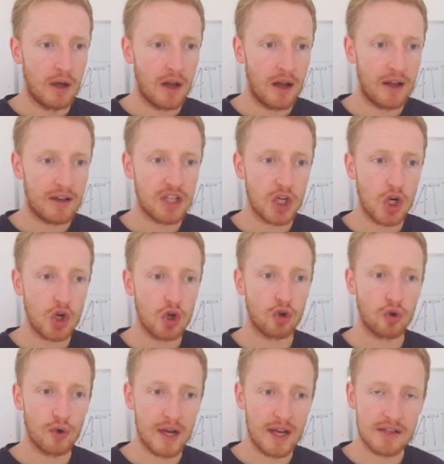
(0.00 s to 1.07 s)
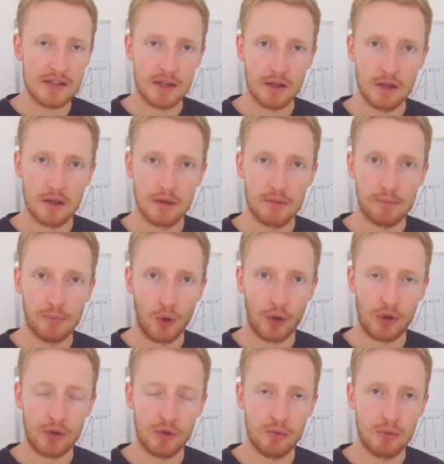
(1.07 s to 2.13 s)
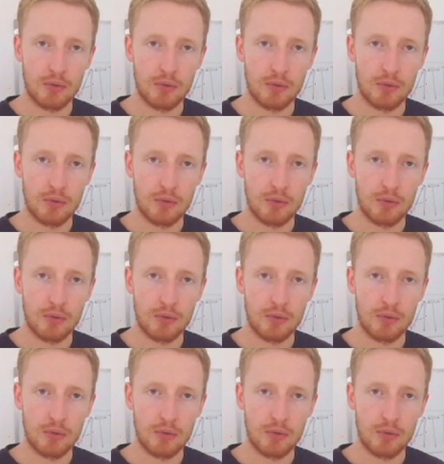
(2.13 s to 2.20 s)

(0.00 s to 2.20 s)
and a creatine molecule.